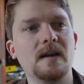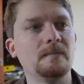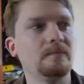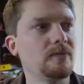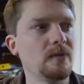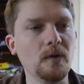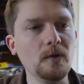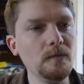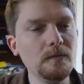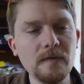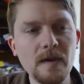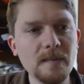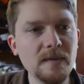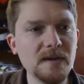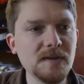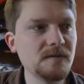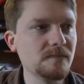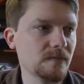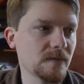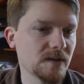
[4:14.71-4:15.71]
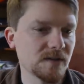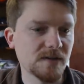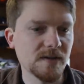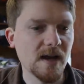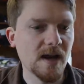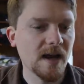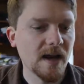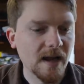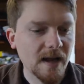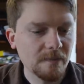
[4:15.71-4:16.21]
I'm pro-feminism because
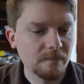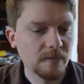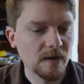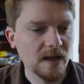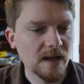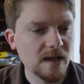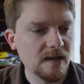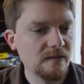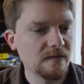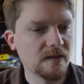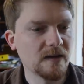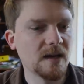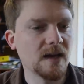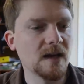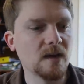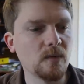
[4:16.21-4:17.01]
I believe in